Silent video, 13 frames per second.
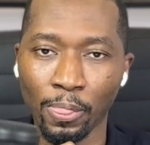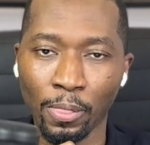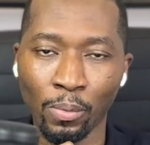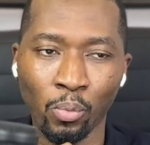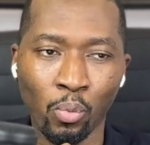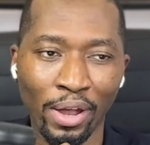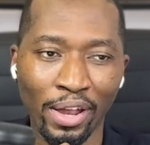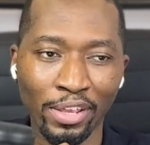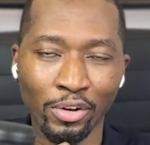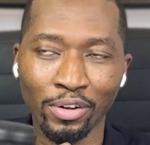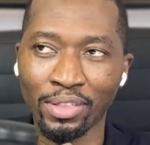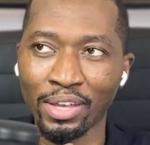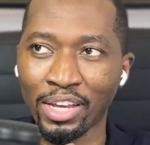When you're
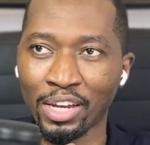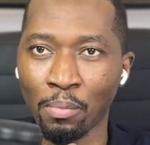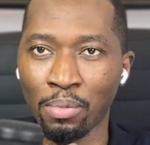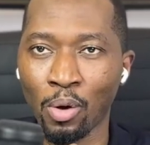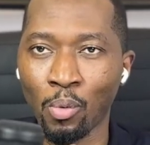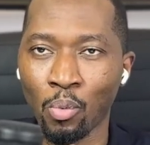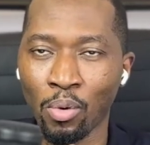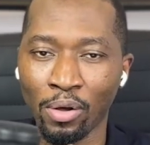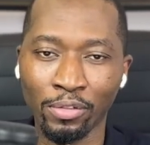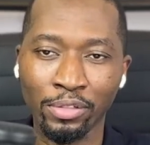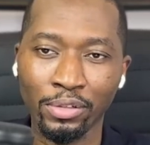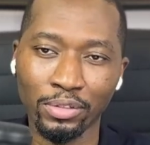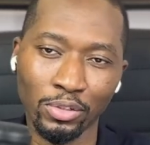thinking about wealth,
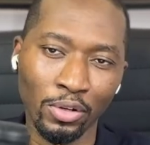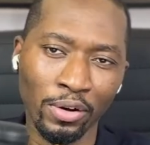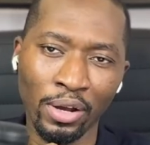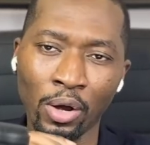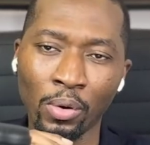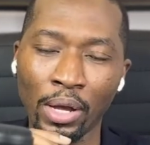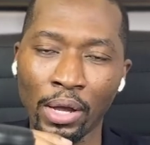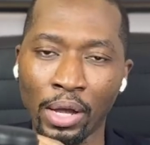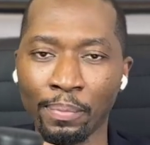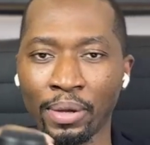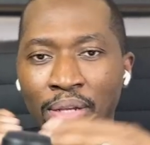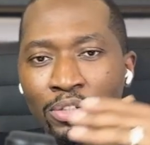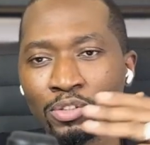
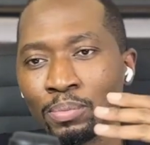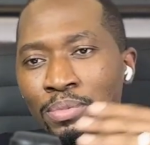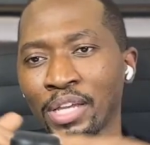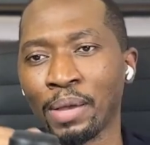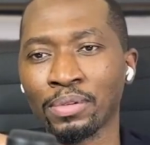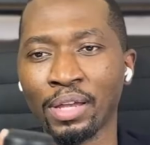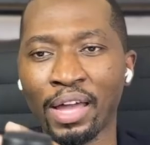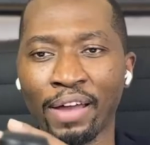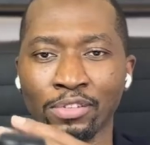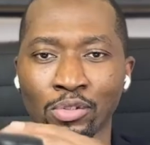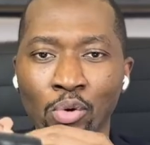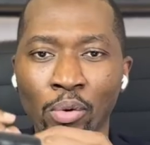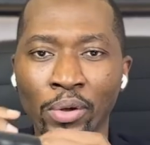sometimes I have
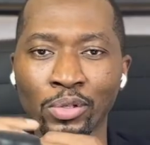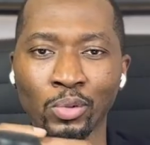to go into